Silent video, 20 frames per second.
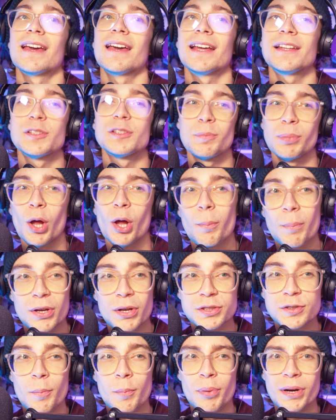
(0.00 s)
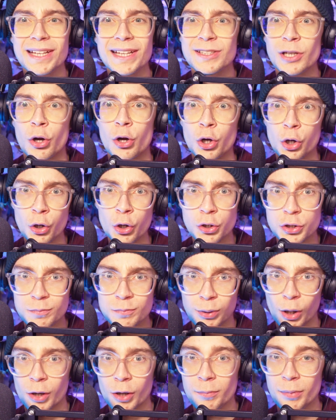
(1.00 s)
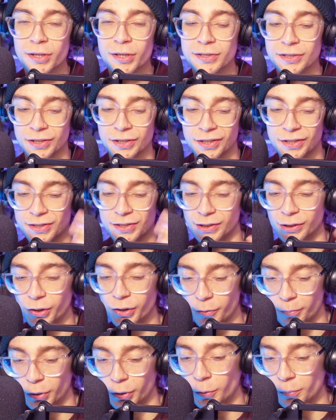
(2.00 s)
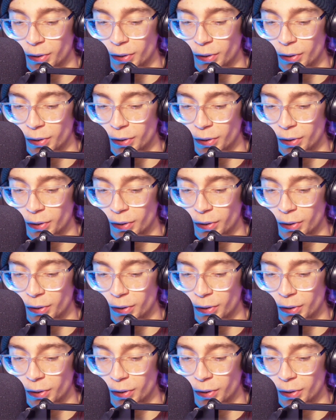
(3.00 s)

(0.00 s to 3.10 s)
It's a blockbuster, but it's a good blockbuster, because a lot of